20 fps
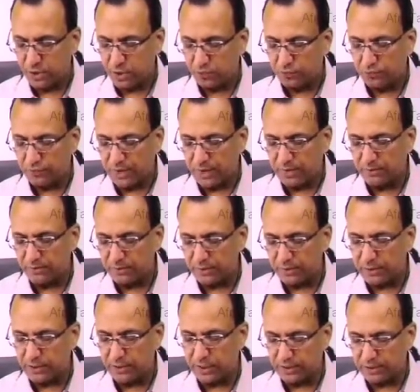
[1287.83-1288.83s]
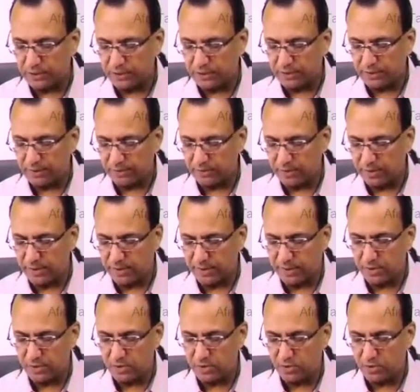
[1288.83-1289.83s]
5, 6, 7,
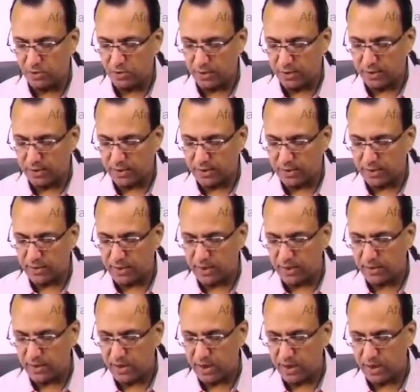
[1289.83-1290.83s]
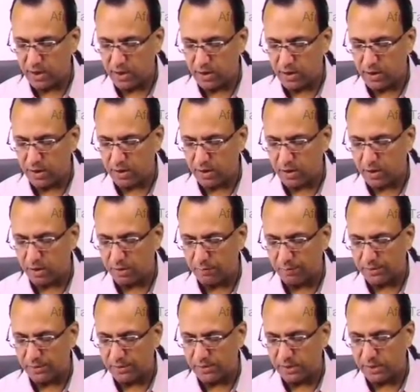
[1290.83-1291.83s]
8 nuclei, then they are
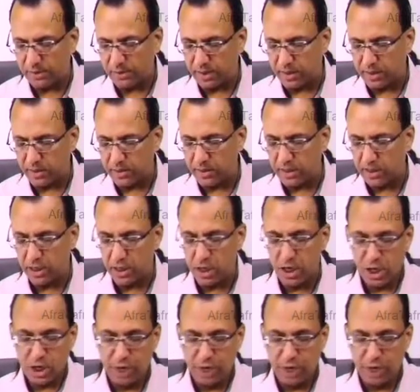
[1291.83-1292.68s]
present in the